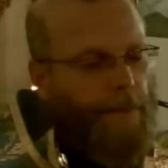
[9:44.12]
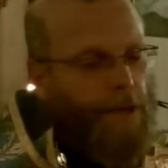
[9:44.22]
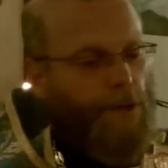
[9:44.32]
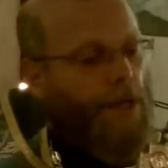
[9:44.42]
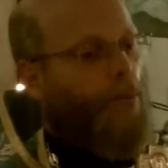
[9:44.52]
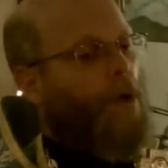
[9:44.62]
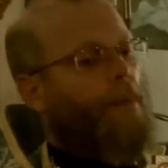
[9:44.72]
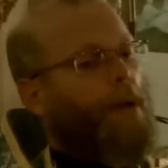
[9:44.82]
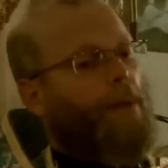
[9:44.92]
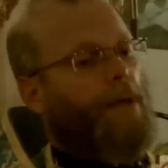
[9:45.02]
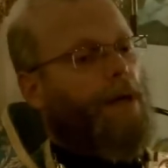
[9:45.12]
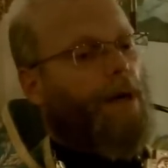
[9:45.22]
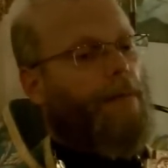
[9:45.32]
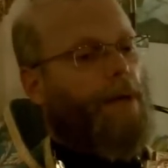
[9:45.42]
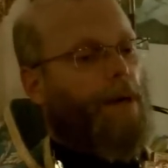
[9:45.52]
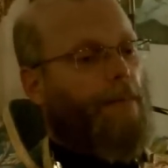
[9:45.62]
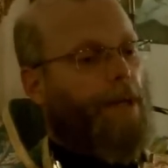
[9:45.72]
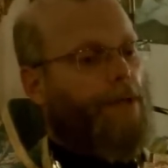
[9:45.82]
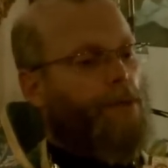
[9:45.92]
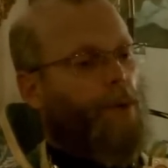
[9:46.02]
so that we may become a
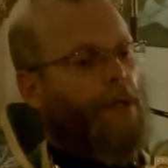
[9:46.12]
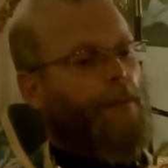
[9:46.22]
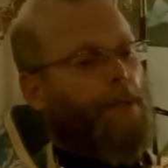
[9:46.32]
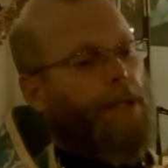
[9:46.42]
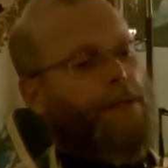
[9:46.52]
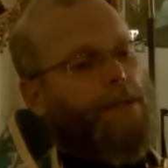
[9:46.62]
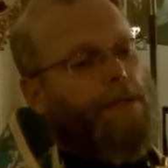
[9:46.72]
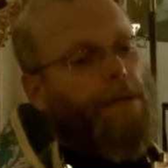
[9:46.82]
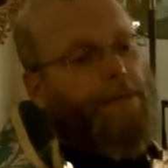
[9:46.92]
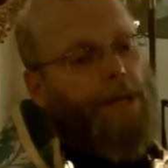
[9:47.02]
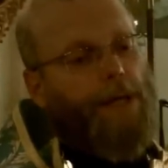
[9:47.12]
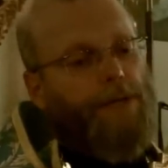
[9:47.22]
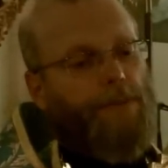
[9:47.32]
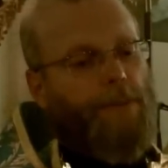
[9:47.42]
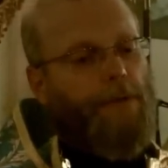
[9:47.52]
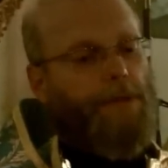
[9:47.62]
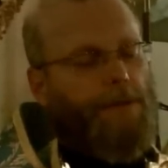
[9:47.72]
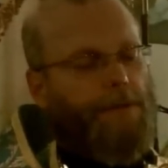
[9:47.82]
better dwelling place of God's Spirit